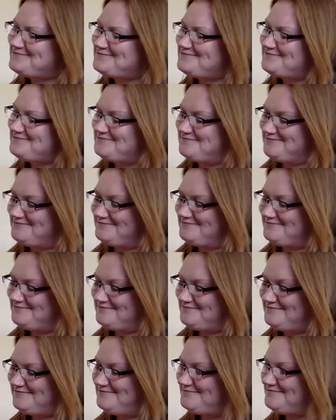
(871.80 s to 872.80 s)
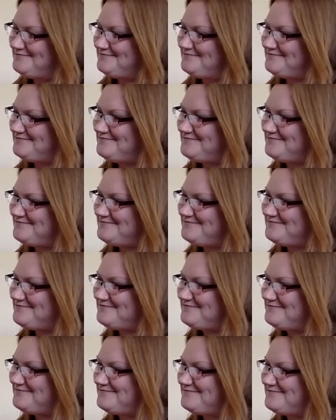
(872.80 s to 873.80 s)

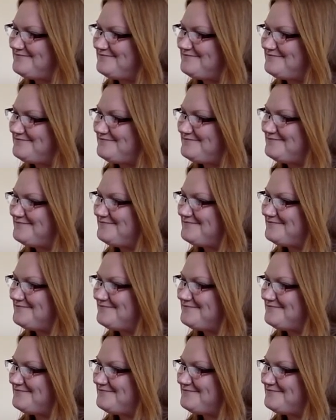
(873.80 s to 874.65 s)
No words are spoken by the person on screen.